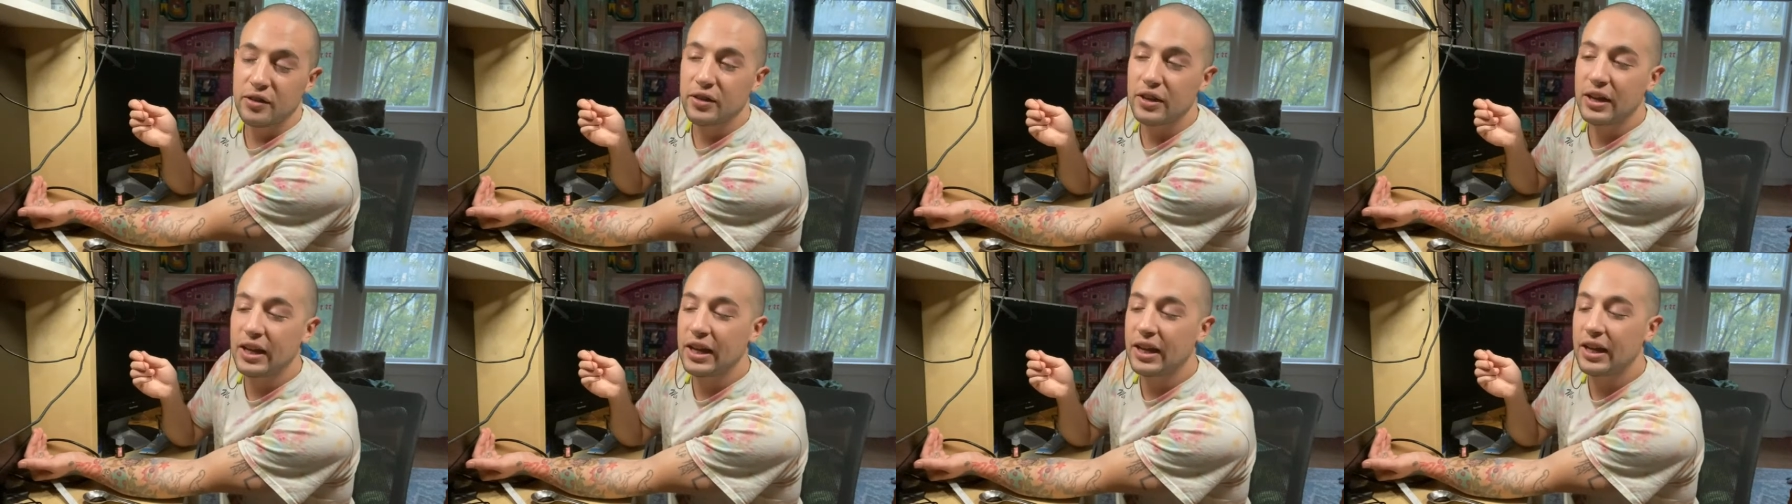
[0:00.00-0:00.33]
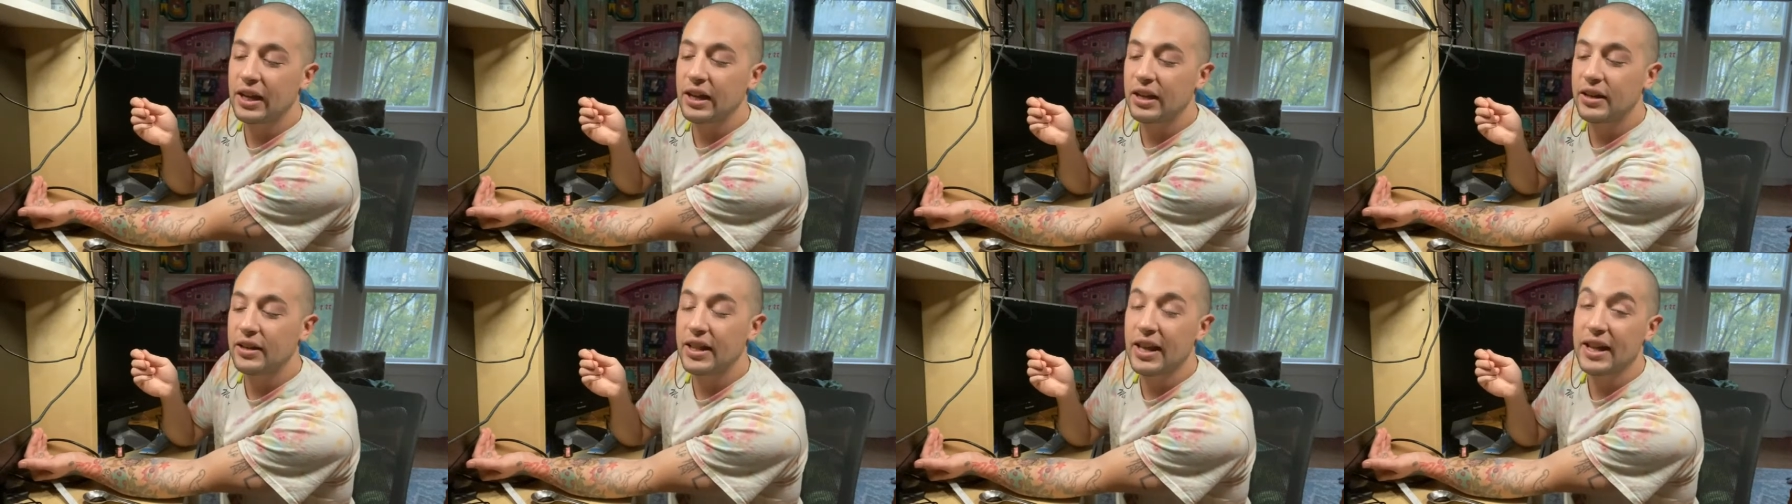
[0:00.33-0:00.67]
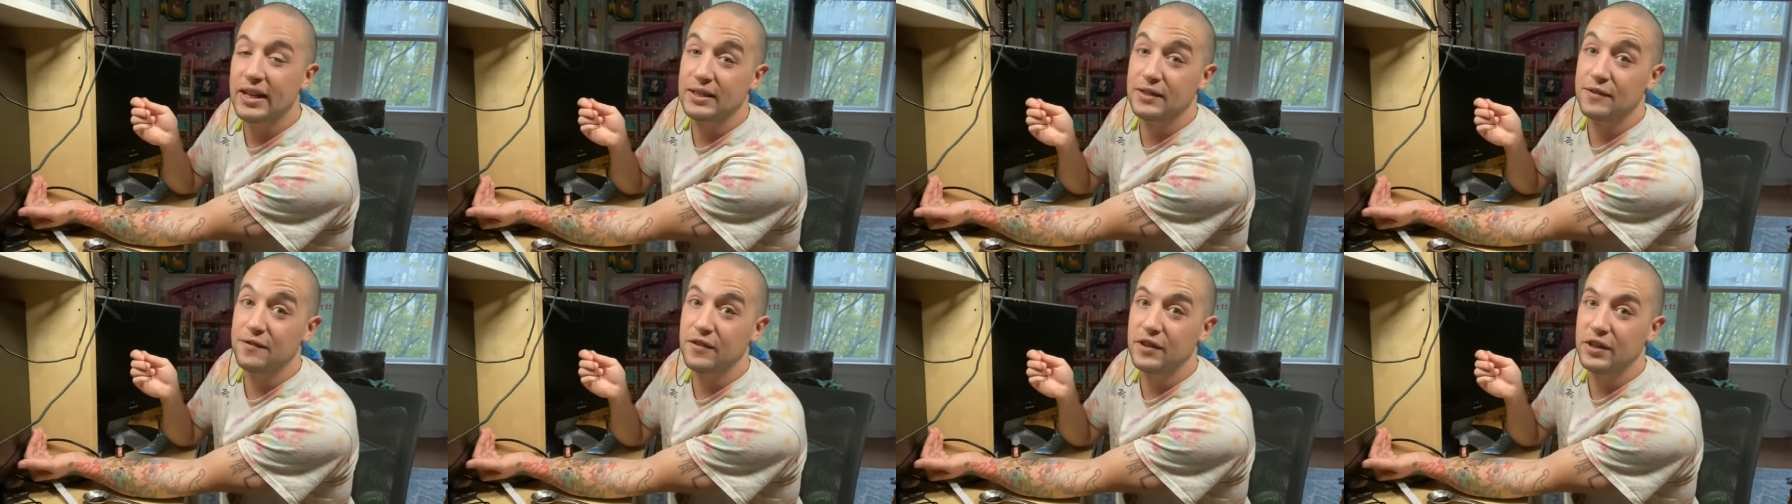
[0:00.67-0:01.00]
and
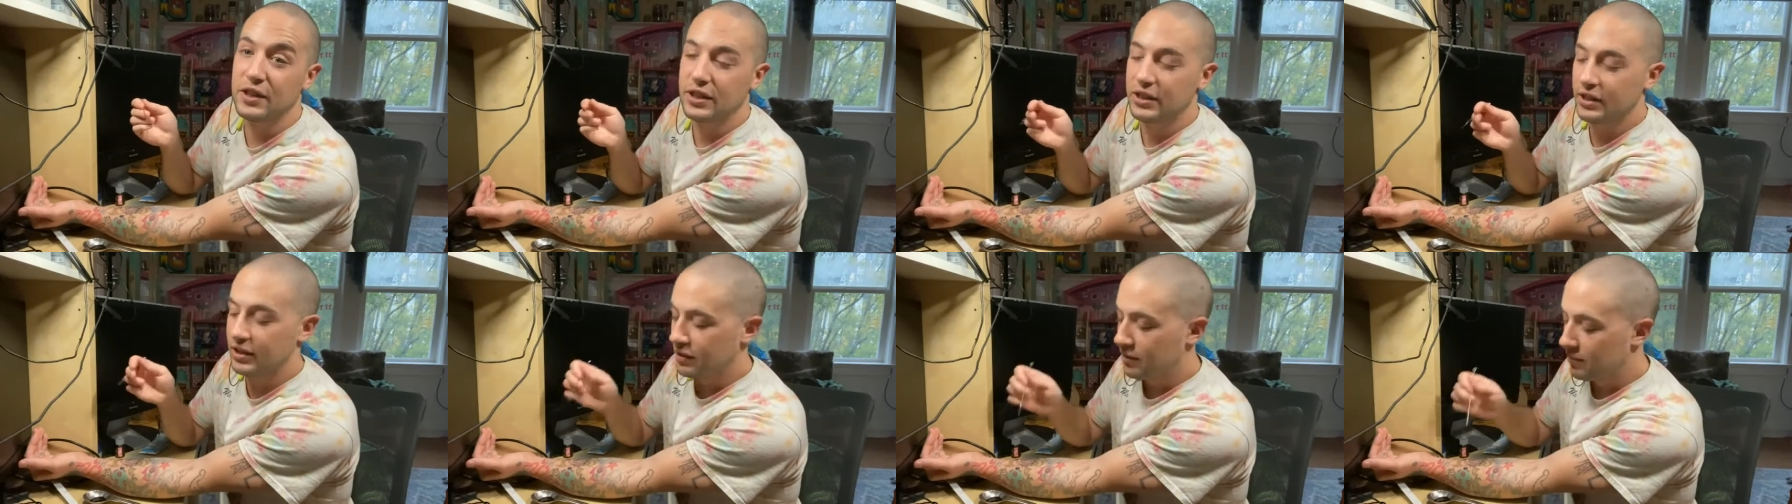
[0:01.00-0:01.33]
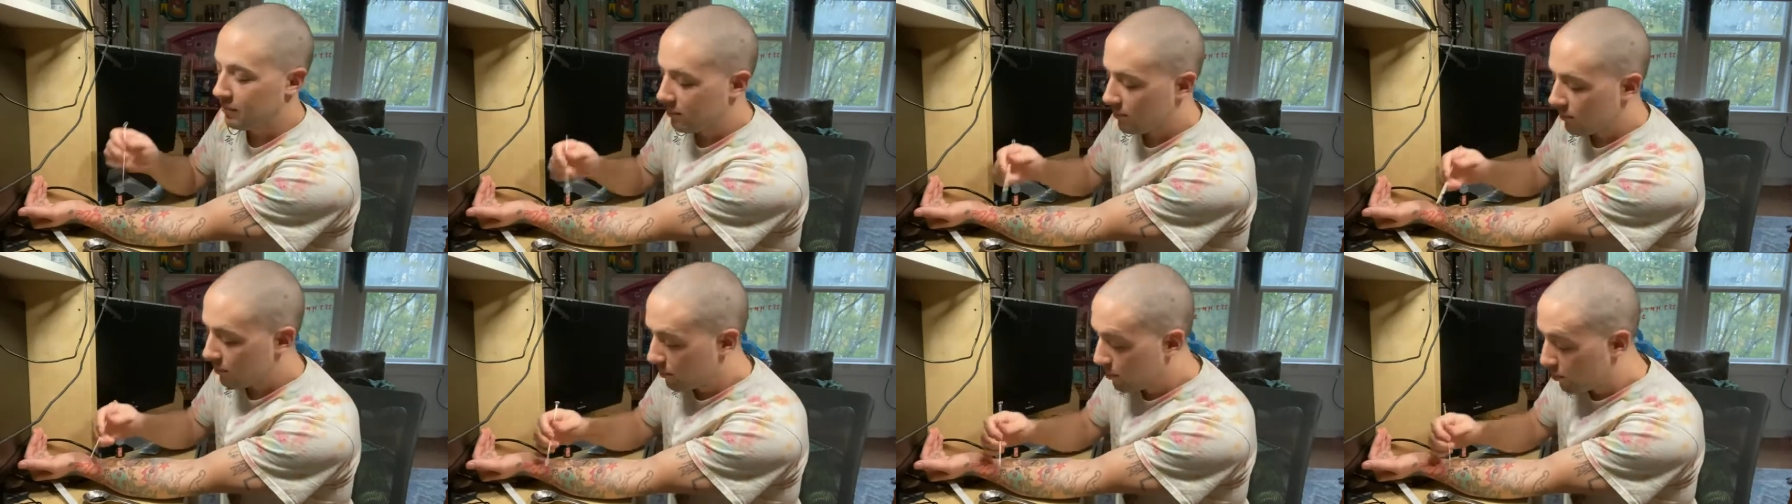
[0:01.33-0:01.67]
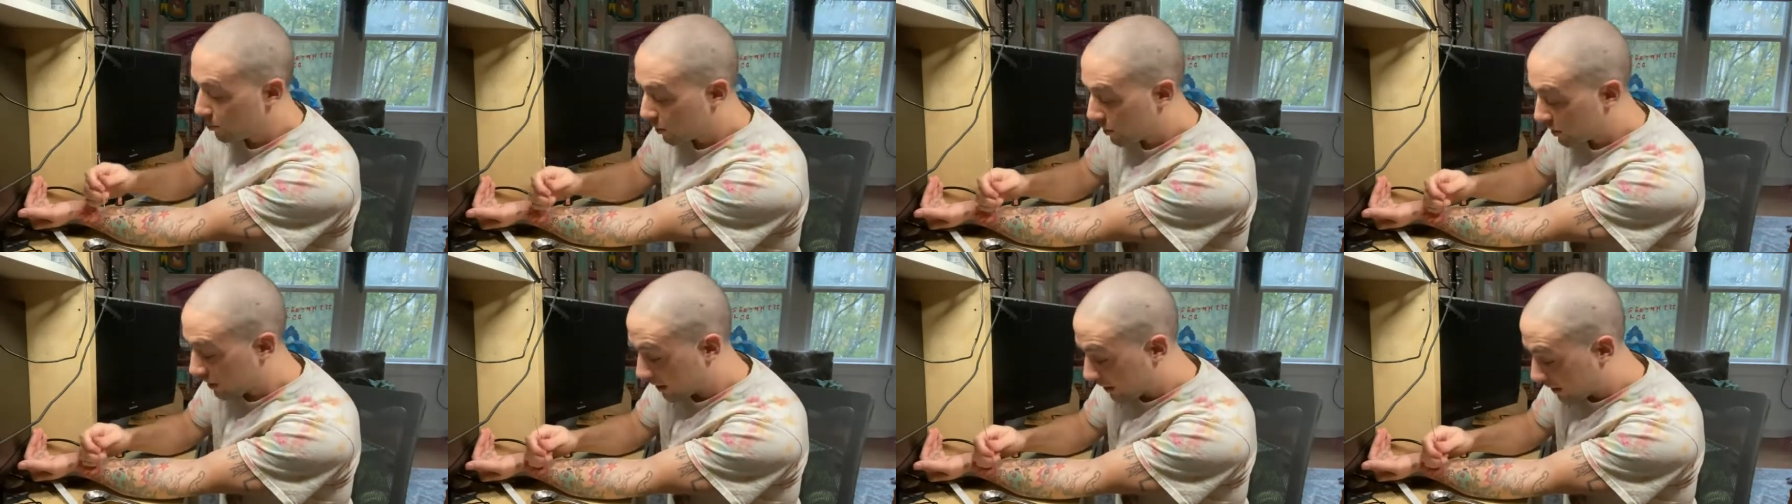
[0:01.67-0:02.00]
that's fun.
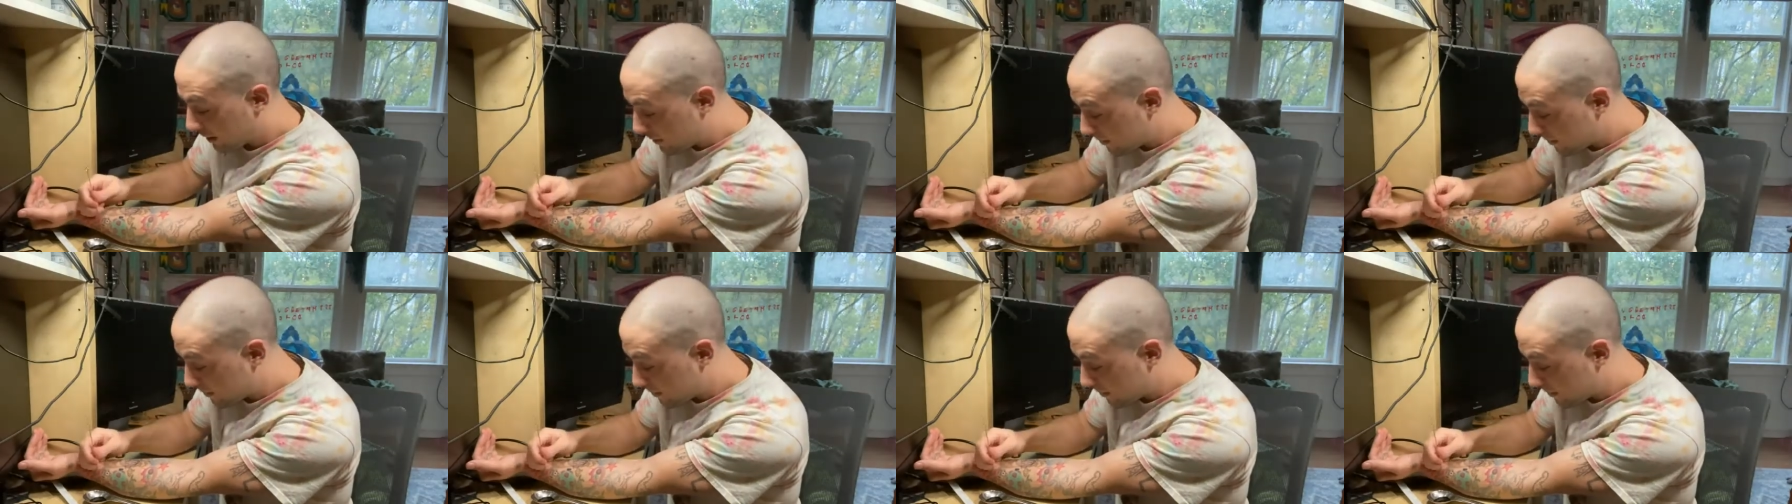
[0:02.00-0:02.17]
But